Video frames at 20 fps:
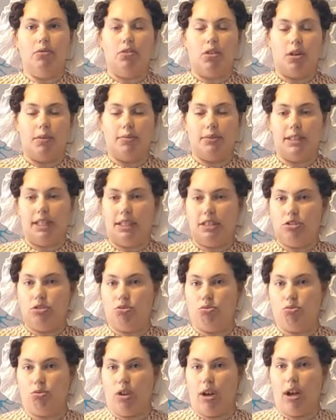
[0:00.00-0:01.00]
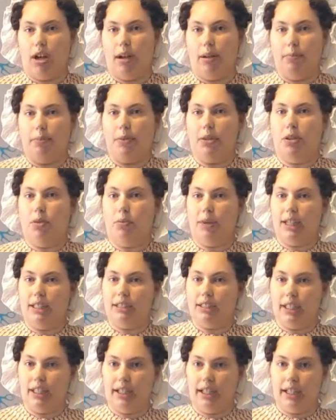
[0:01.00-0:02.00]
arm size drop and the
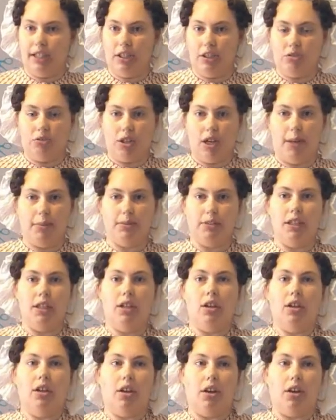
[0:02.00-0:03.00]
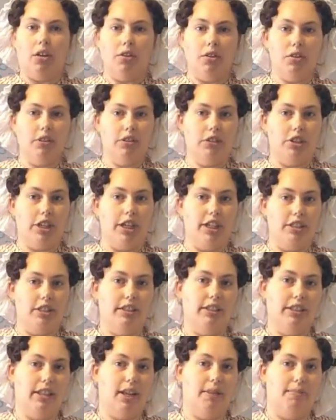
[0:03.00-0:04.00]
waistline kind of drops, all those changes
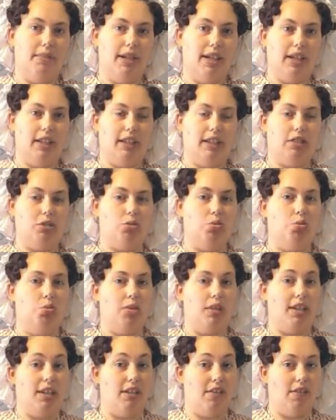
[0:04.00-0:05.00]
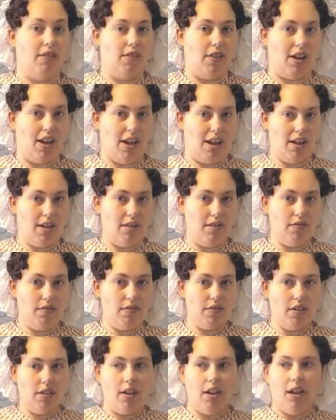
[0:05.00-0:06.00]
that get made, like 25
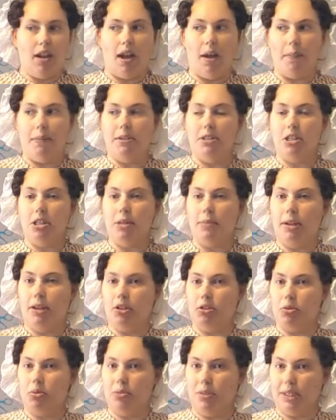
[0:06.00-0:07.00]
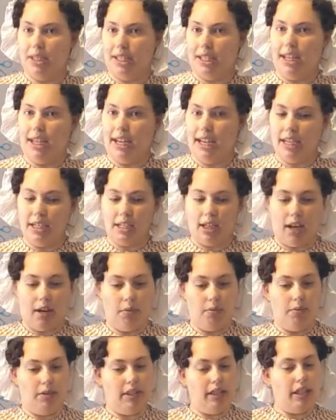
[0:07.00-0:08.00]
up until about 28, I
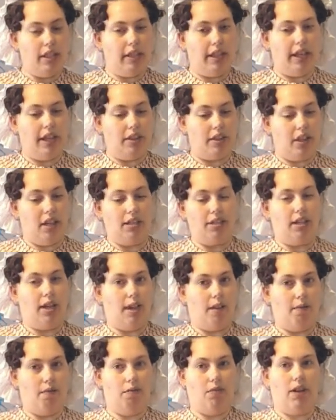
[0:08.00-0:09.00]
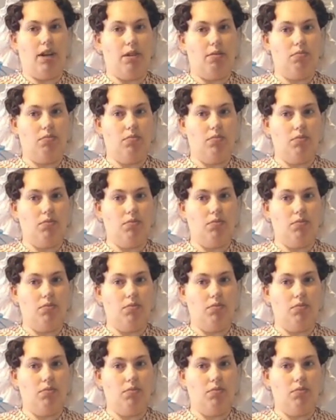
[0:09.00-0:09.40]
really like that time frame.